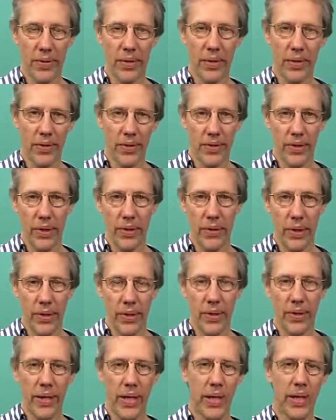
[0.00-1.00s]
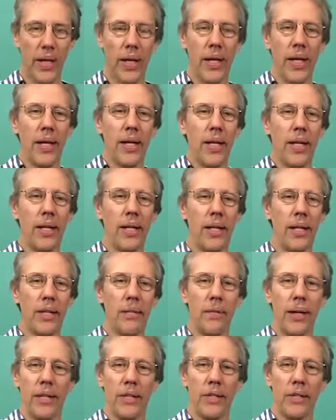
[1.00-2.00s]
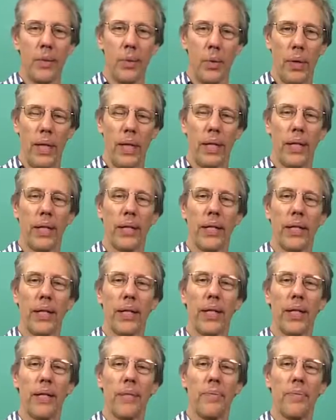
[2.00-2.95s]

for those of you who don't know that. I'll make this quick.